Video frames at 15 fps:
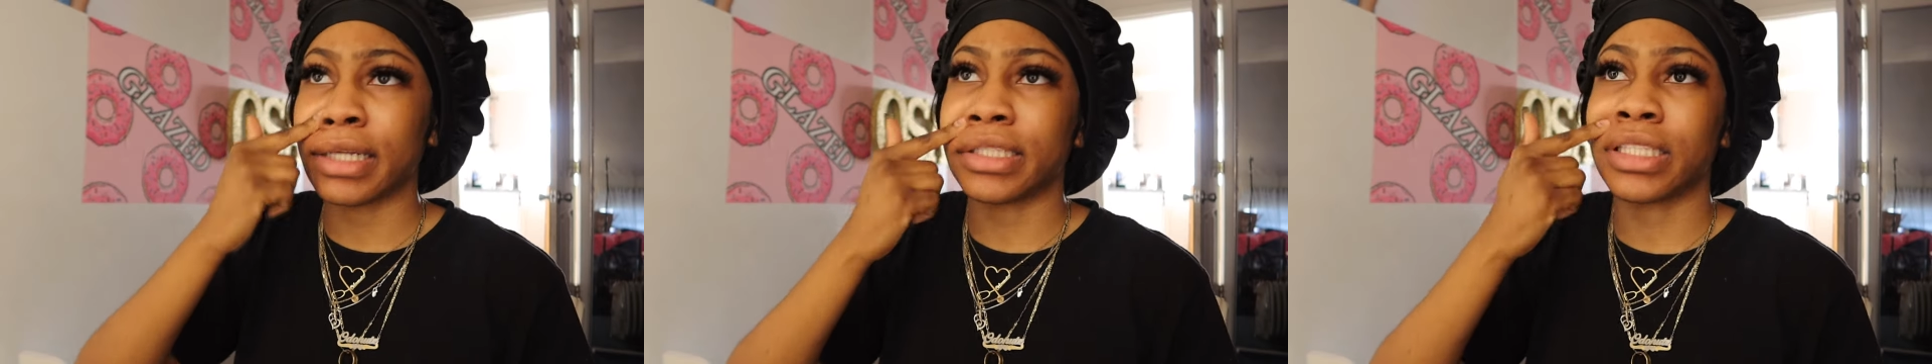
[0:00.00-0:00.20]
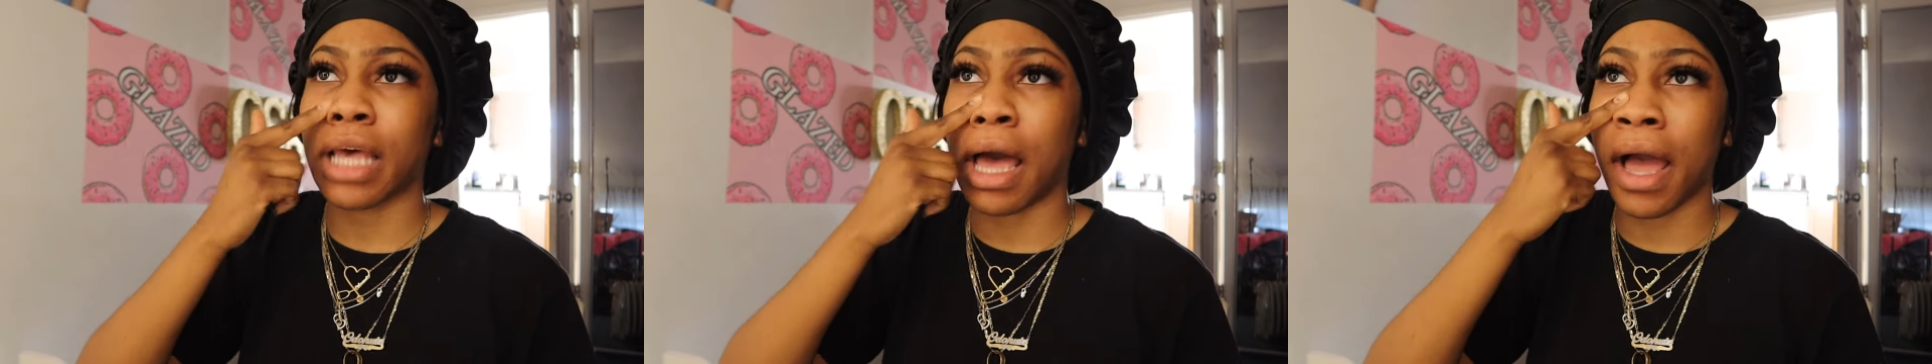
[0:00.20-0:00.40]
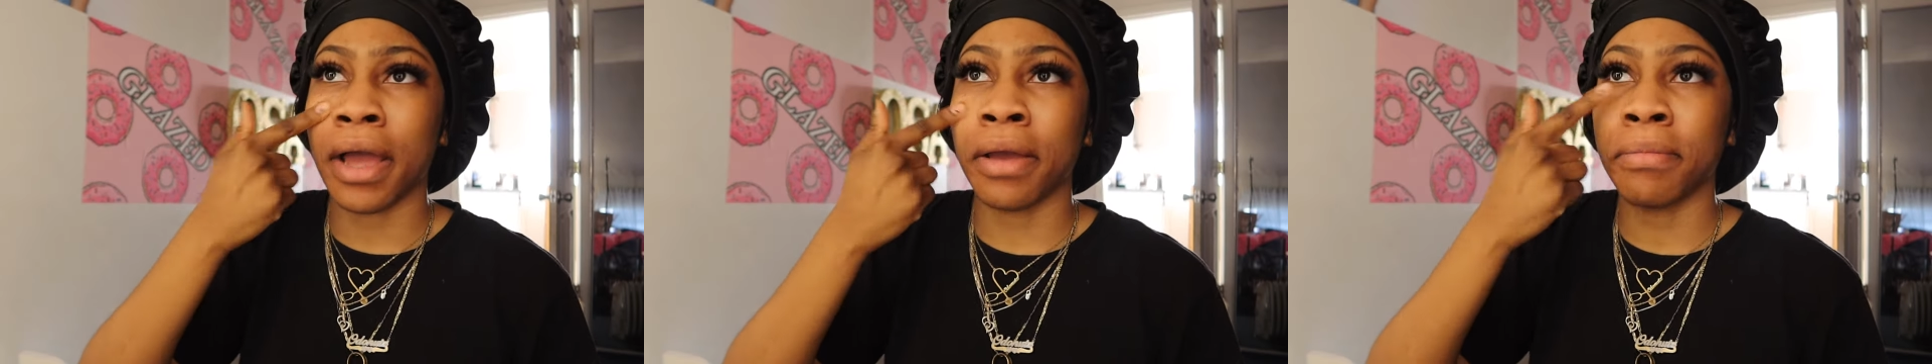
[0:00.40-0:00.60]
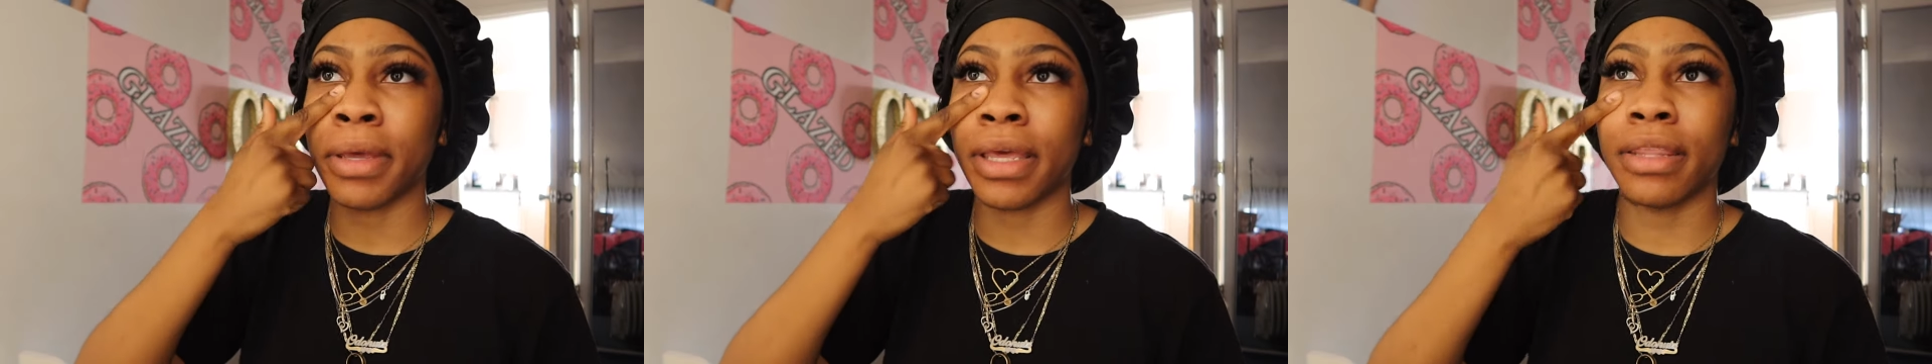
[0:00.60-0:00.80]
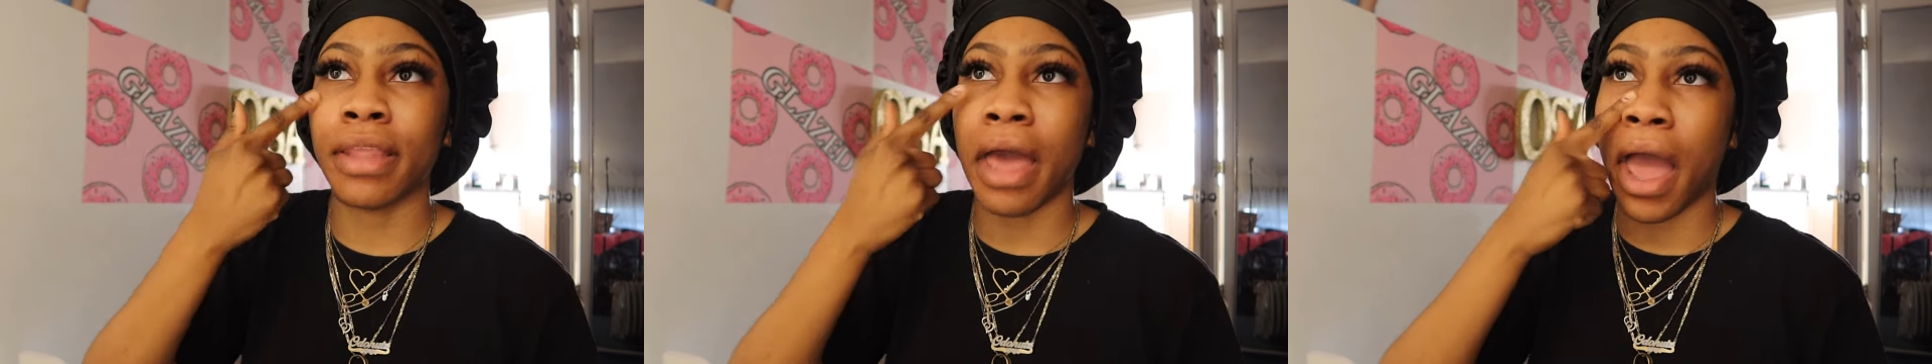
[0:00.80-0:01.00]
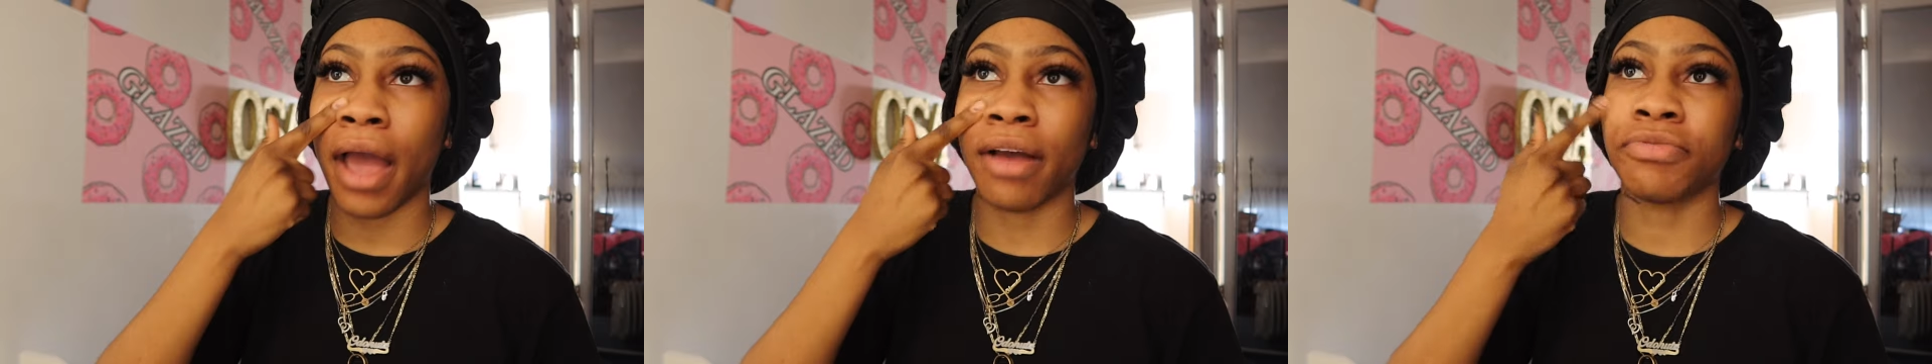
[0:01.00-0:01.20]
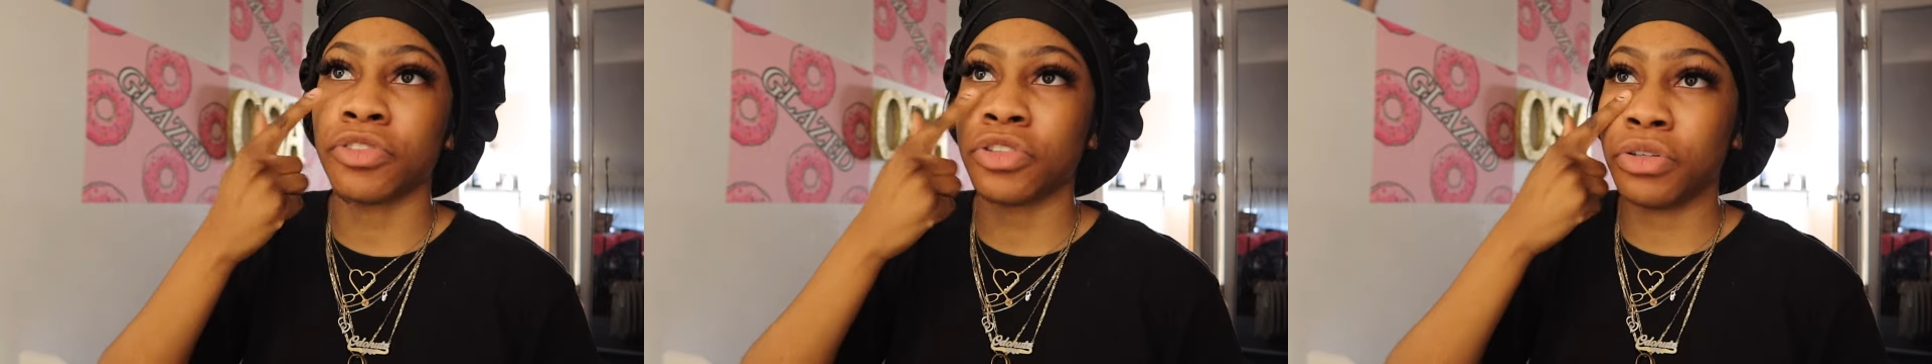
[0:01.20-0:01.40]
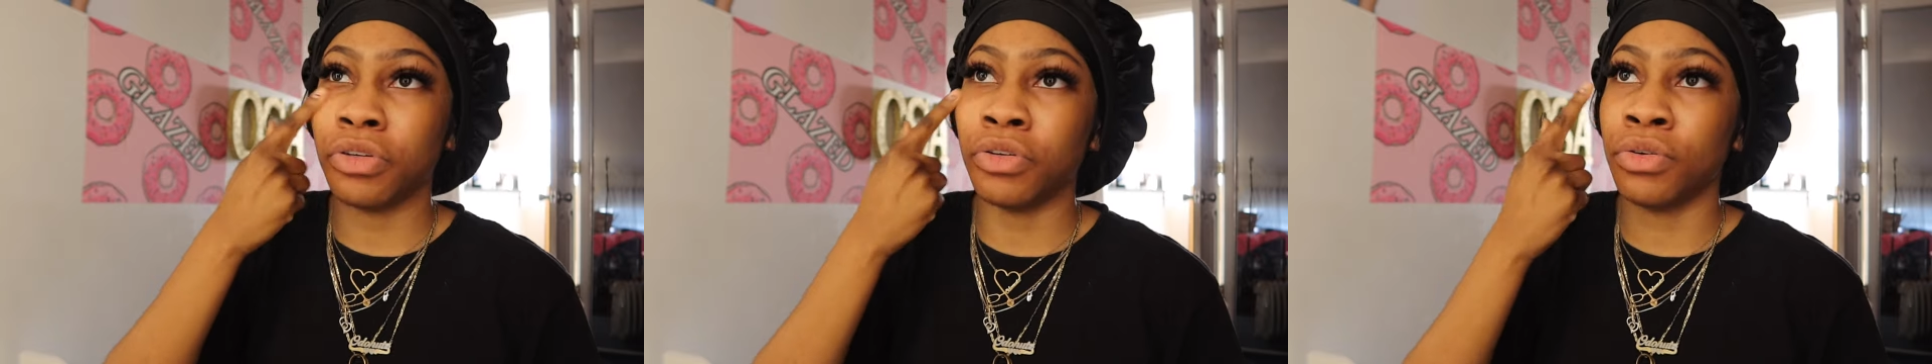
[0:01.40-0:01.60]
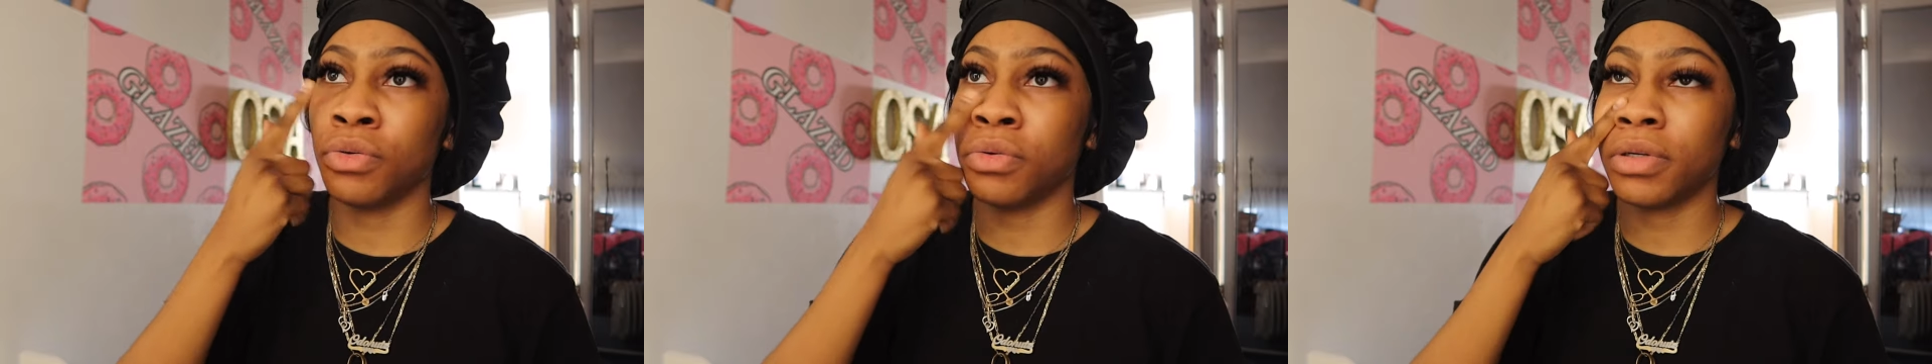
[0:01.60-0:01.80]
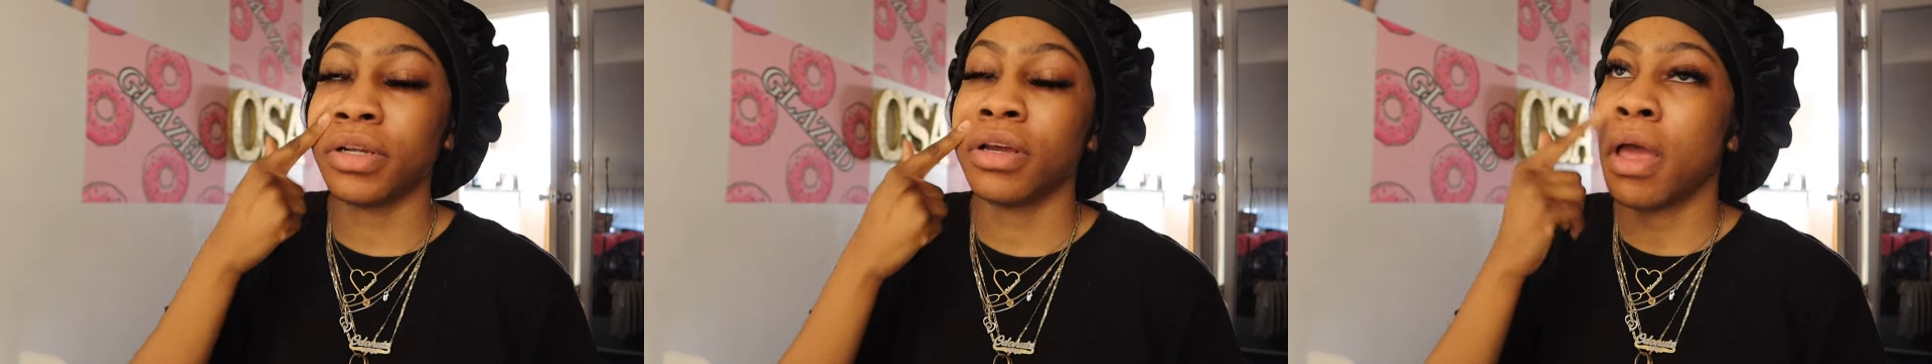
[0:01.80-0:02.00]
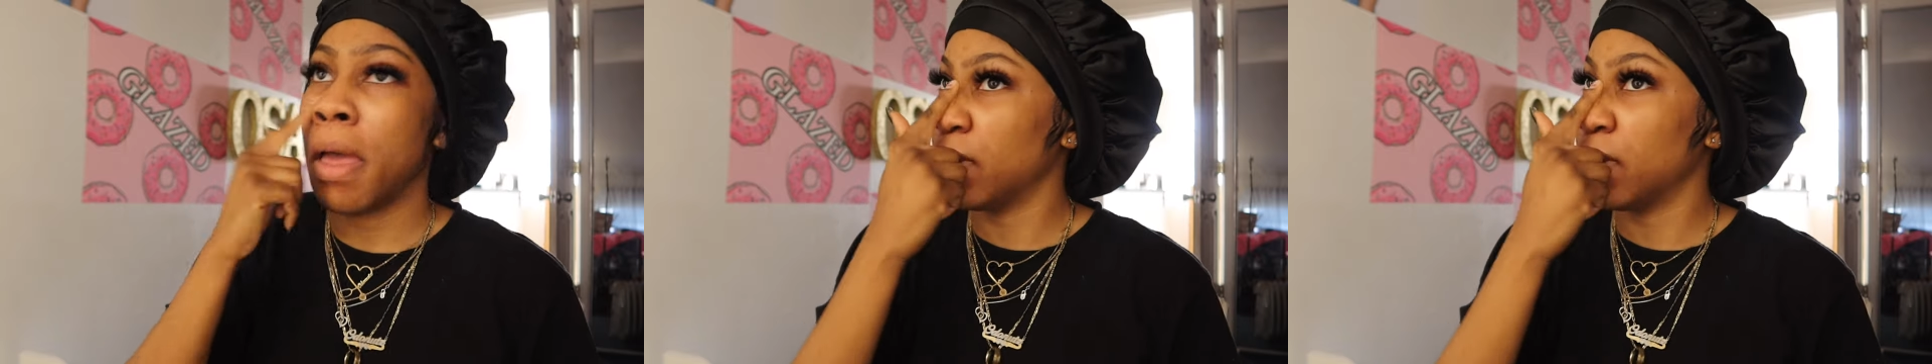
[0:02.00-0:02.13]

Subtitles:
a time in the afternoon